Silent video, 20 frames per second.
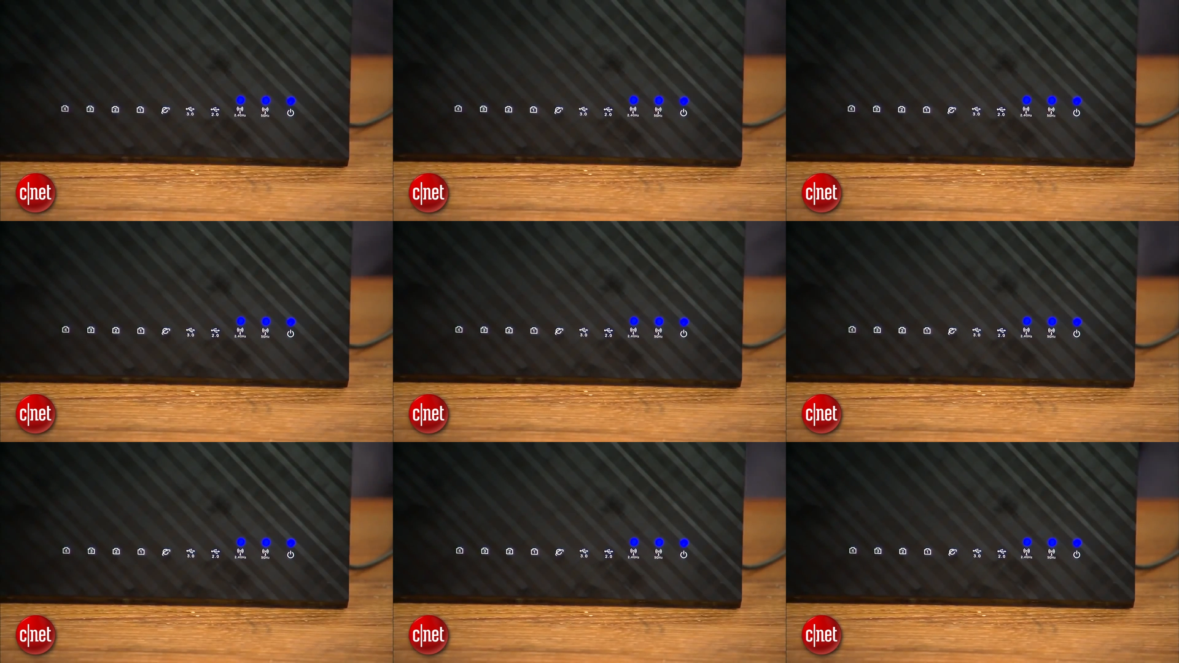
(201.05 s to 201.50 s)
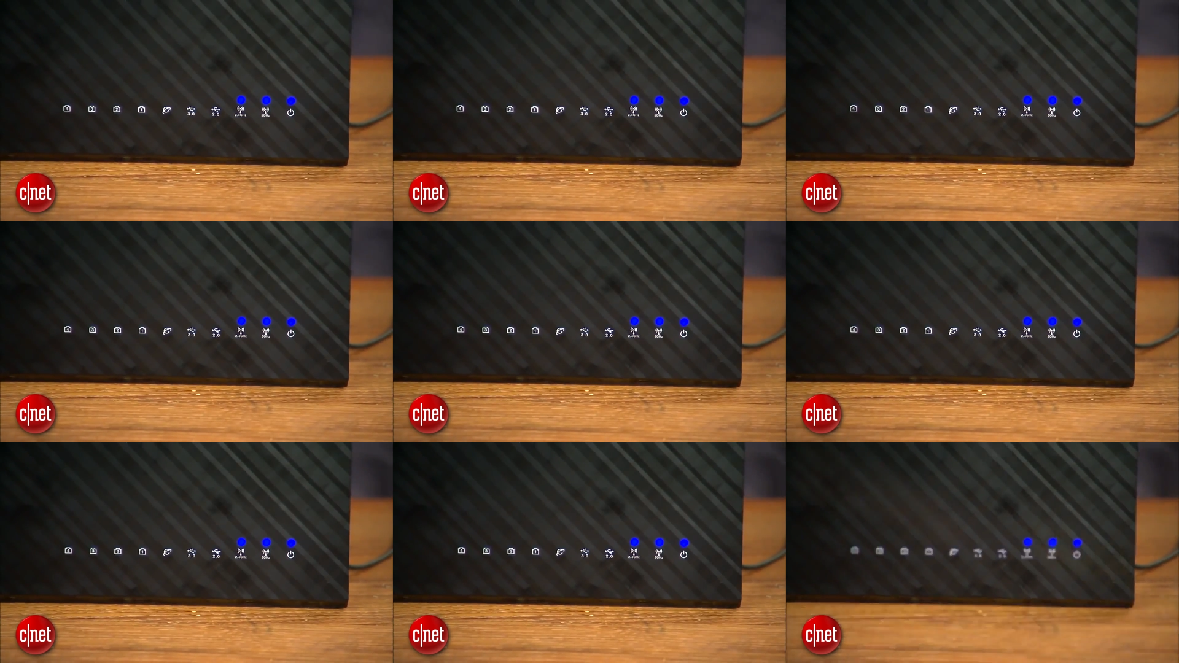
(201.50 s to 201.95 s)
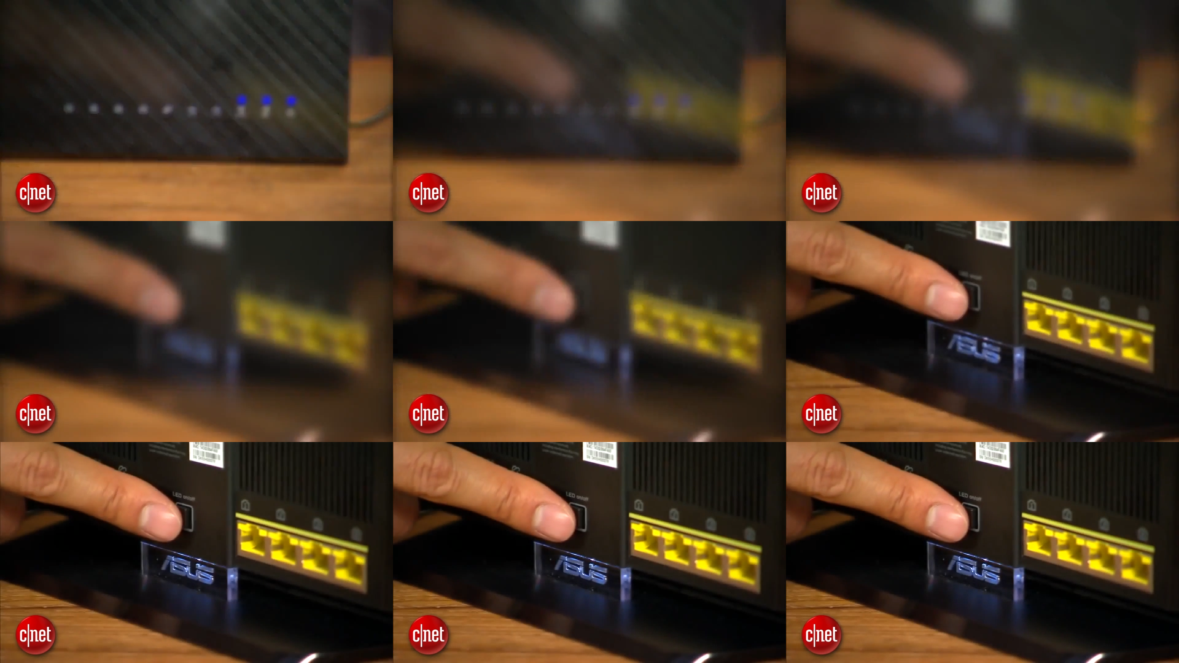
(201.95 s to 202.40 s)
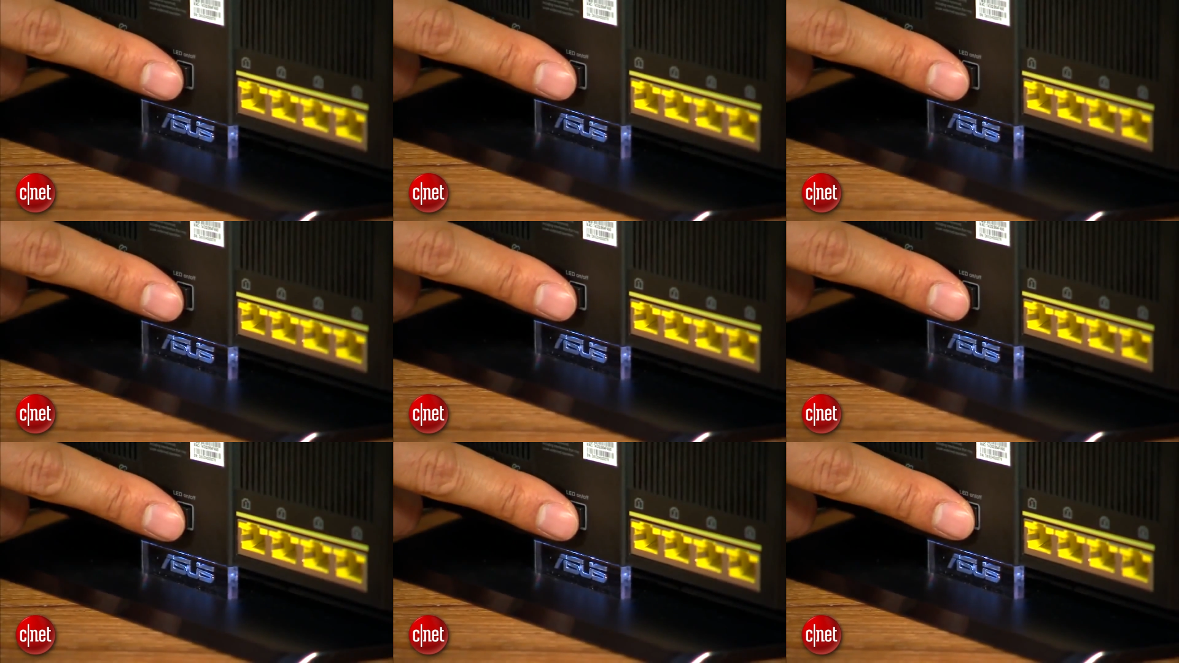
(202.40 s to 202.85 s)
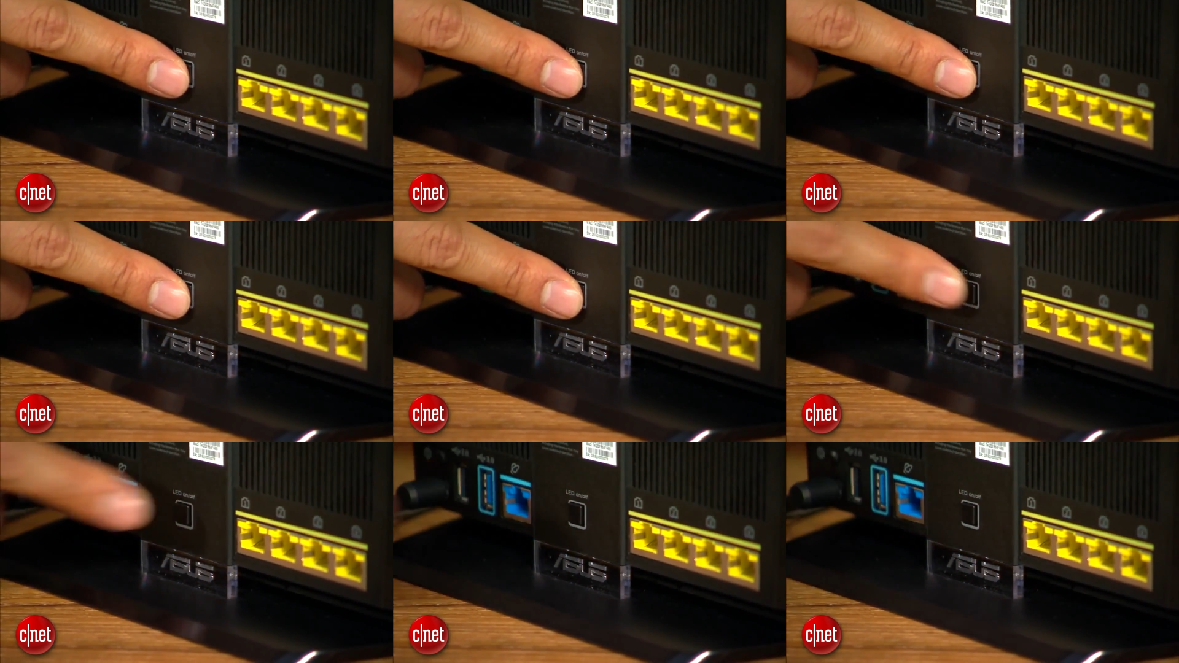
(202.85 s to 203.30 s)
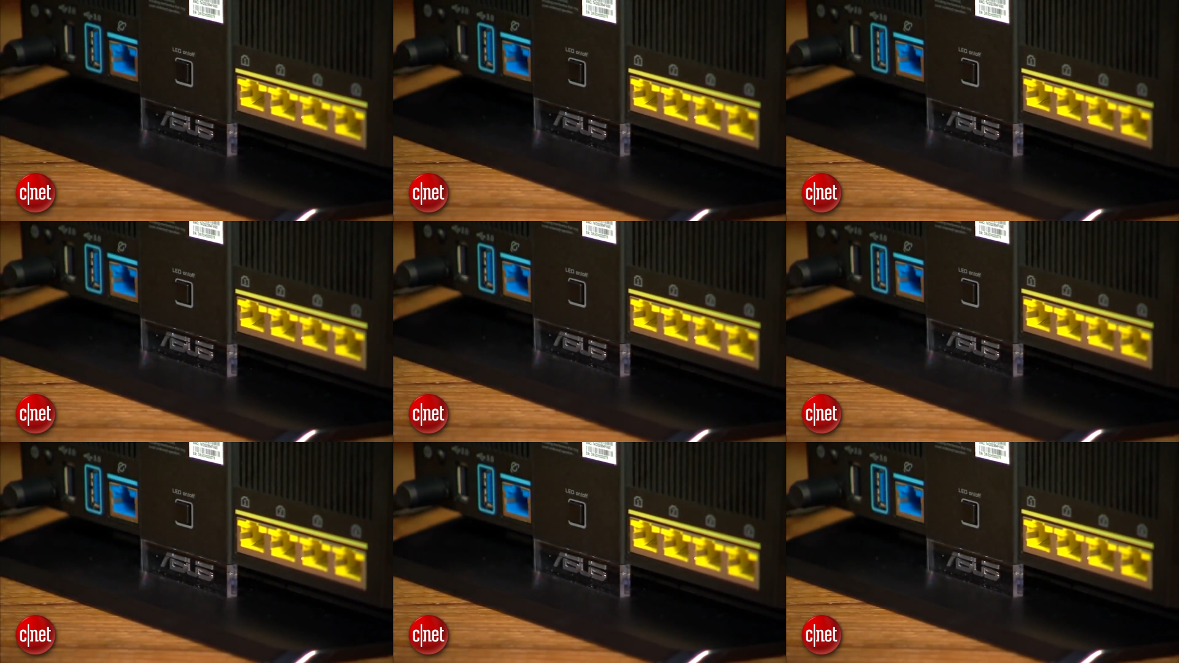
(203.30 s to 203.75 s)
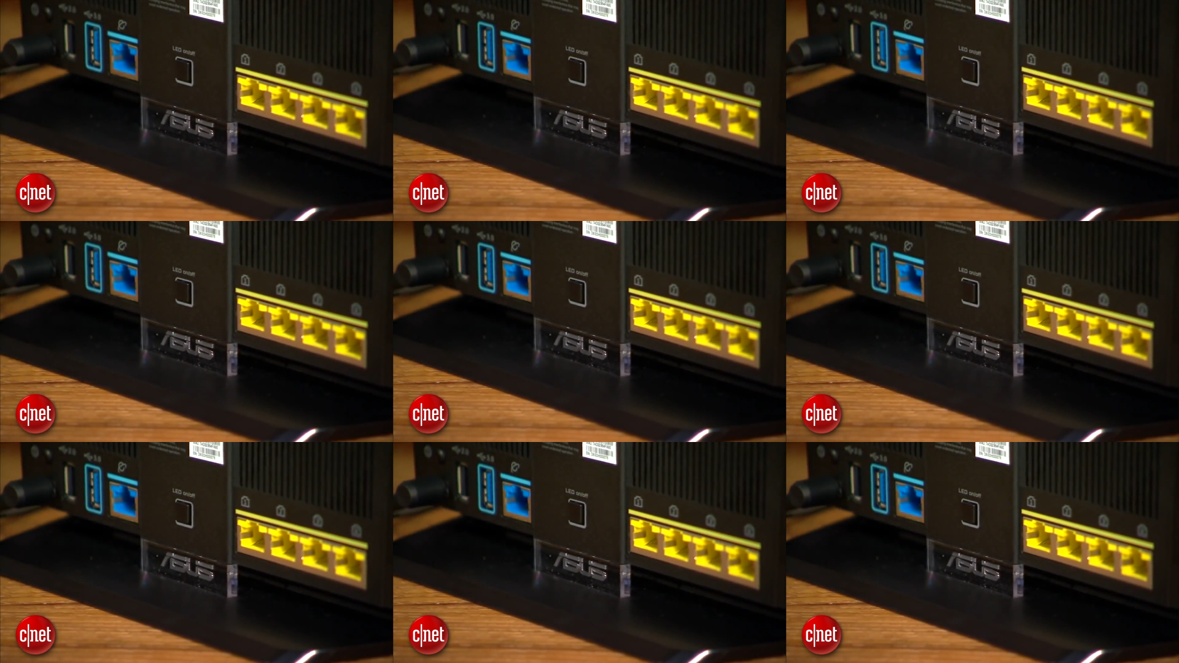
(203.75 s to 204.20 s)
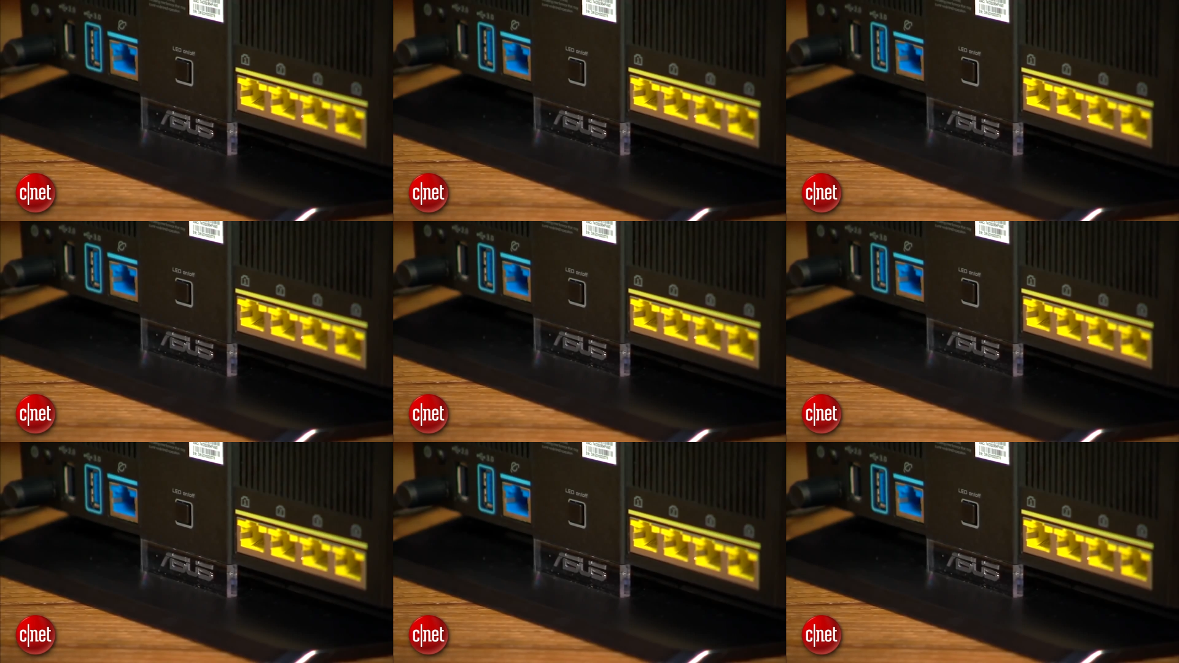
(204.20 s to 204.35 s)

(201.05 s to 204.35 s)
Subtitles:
No face is visible, so there are no lips to read.